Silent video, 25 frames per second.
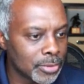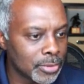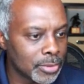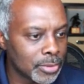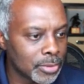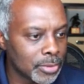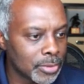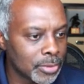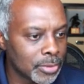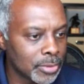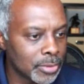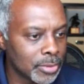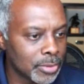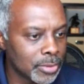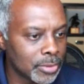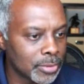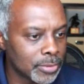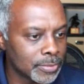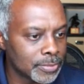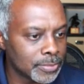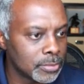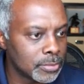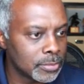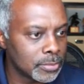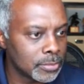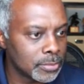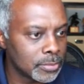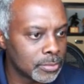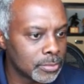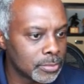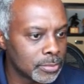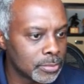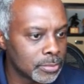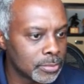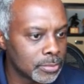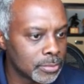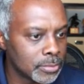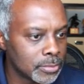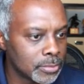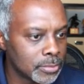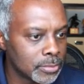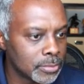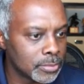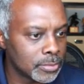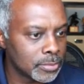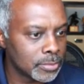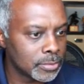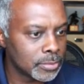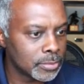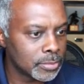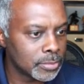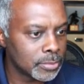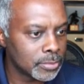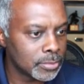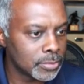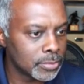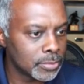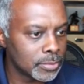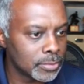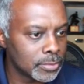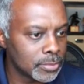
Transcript: No one is speaking in this clip.